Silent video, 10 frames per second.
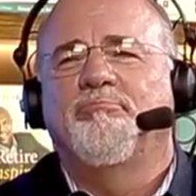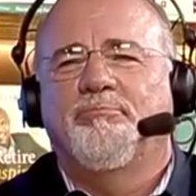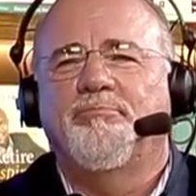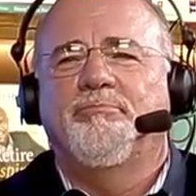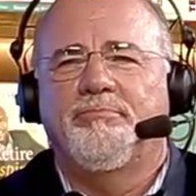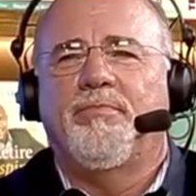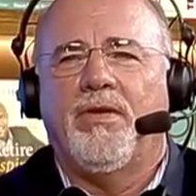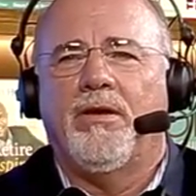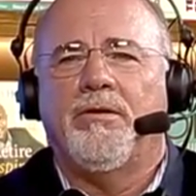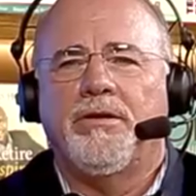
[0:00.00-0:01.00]

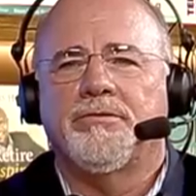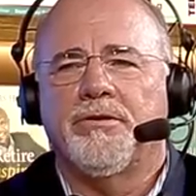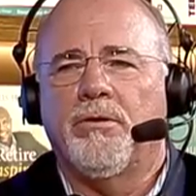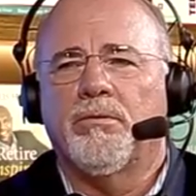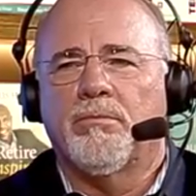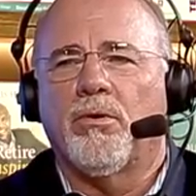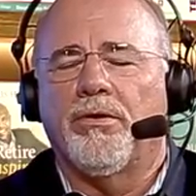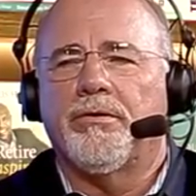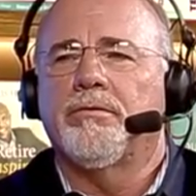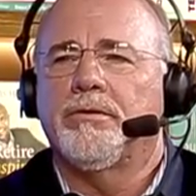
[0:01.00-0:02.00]
36. Yeah, he's the older
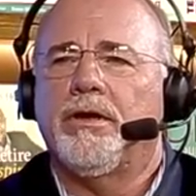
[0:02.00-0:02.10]
brother.